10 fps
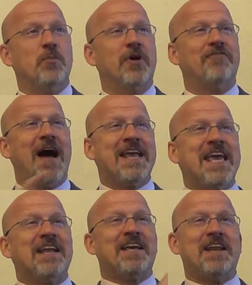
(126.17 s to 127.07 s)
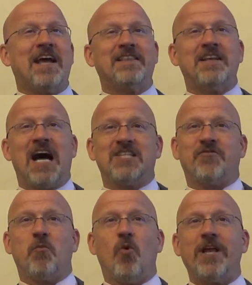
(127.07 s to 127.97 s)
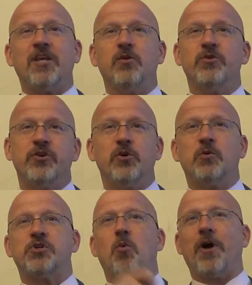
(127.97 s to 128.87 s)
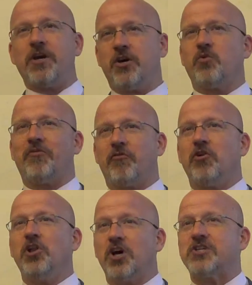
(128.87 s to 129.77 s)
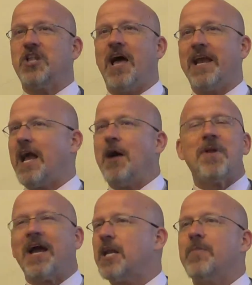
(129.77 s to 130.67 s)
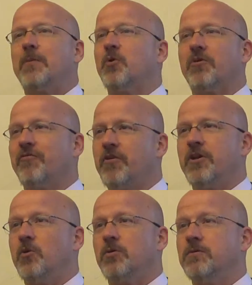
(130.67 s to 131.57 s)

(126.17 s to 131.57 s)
But if I can't connect the dots from what you do to what a good referral looks like, I'm not going to be able to refer you.